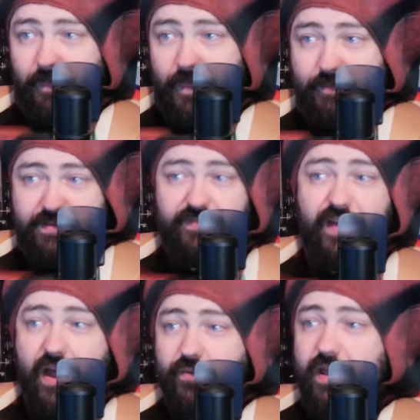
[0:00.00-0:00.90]
It was
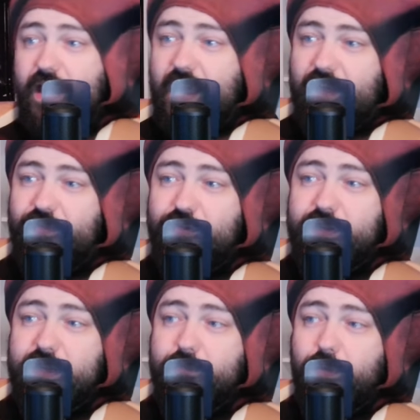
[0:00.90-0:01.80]
found
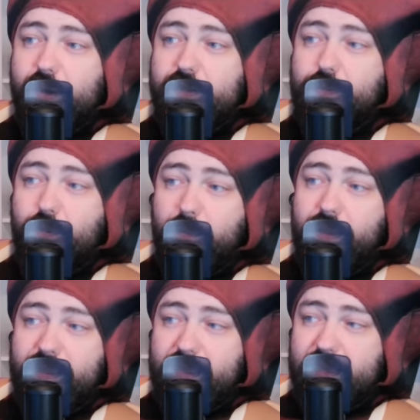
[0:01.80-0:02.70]
13 parts per
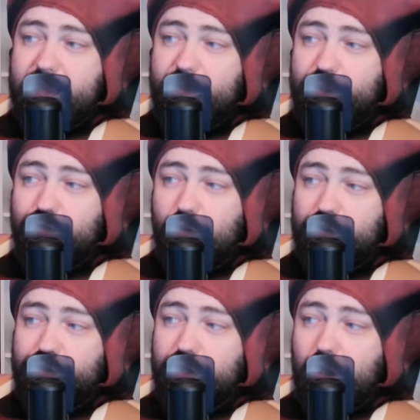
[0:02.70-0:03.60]
million in the
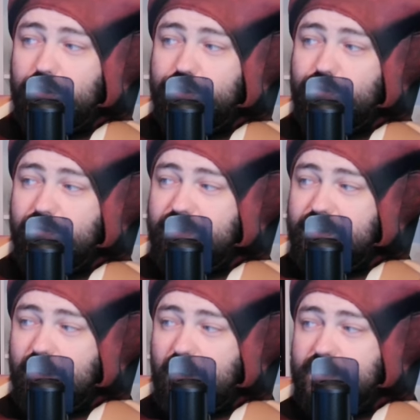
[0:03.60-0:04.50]
Trojan ultra
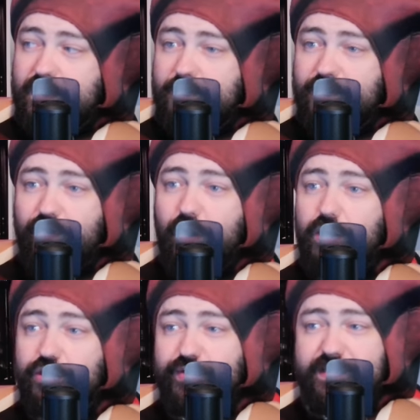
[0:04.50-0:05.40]
thin condoms for
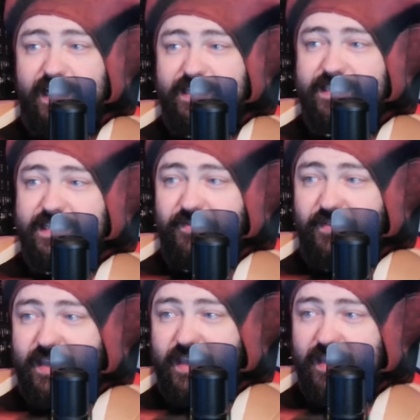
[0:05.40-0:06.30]
ultra
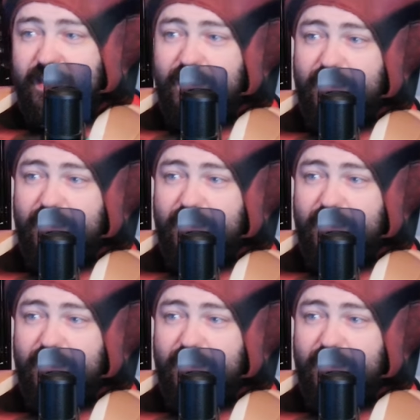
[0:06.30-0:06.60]
sensitivity